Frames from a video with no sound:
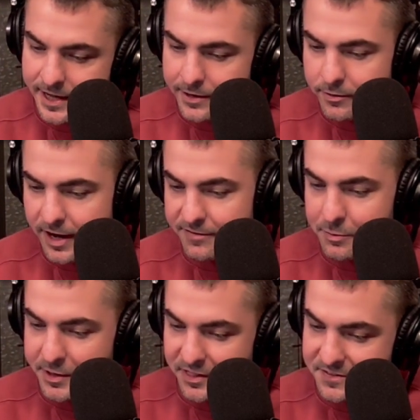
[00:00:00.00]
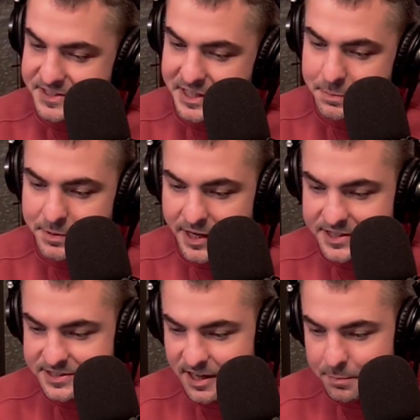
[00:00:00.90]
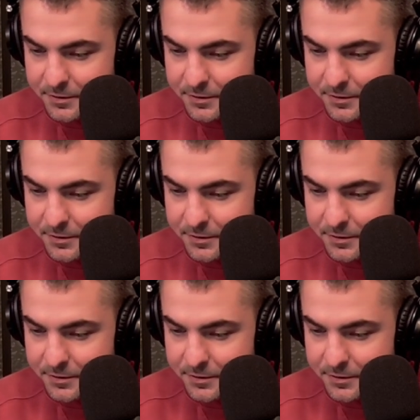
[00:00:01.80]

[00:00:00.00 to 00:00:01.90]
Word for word: I know not everybody loves the EPA stuff,